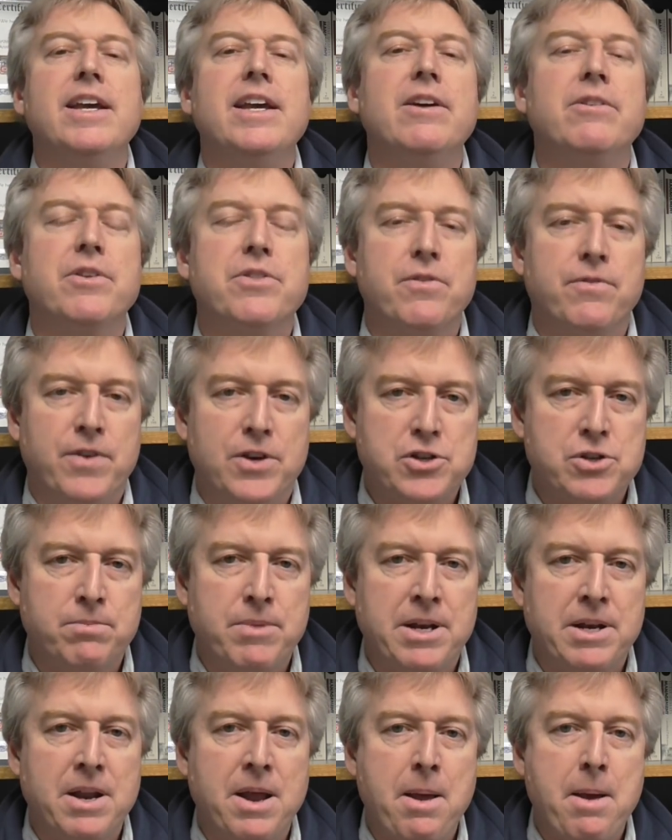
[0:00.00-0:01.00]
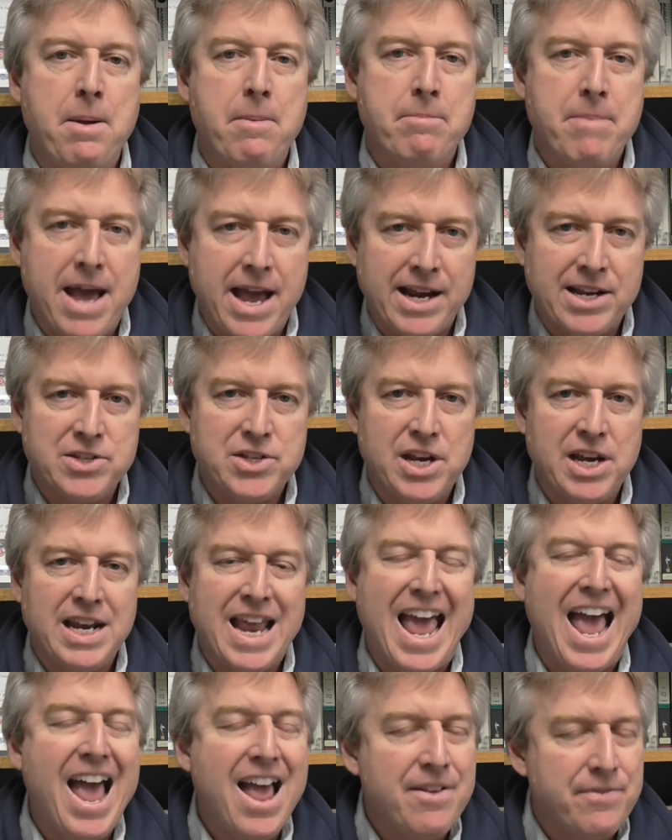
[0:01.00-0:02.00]
here at the Fisherman
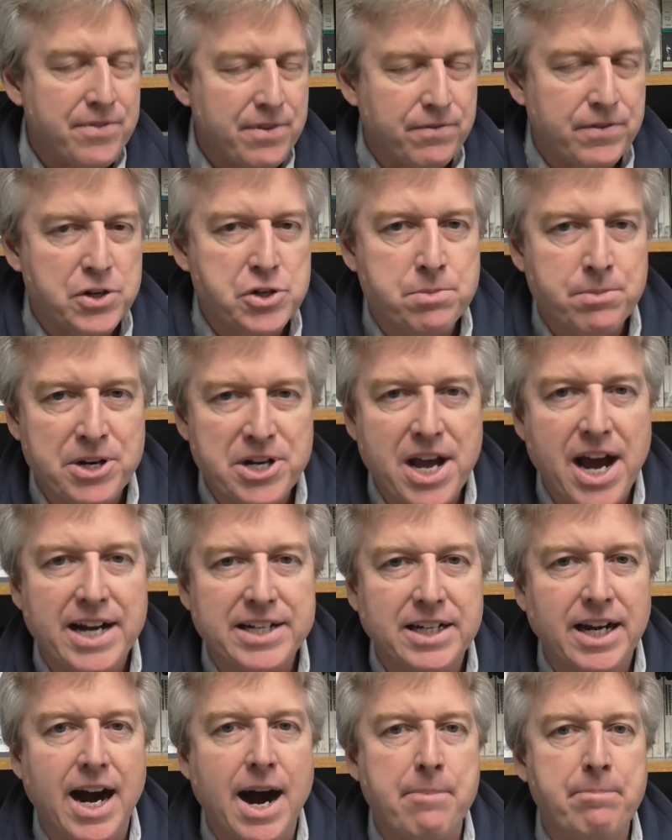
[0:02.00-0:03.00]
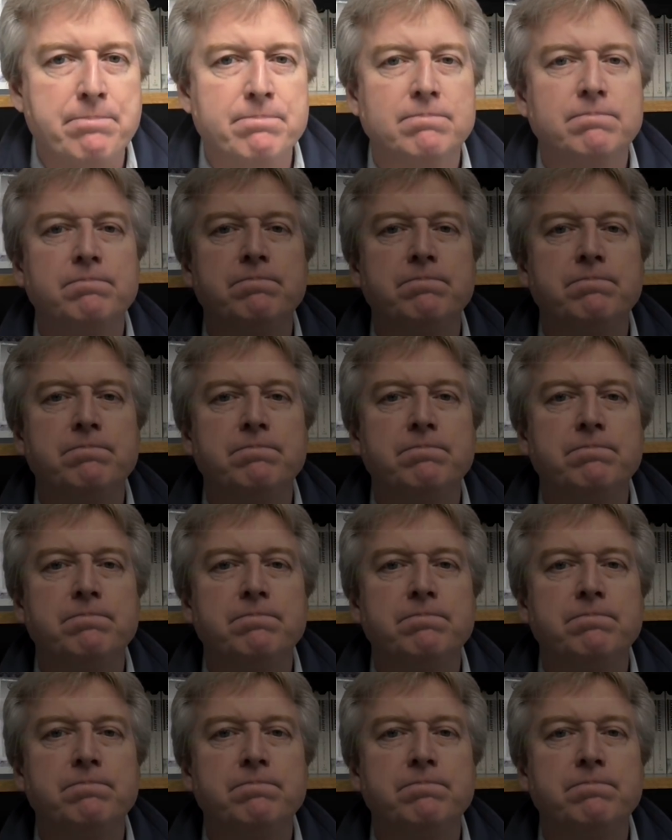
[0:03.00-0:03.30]
magazine and thefisherman.com.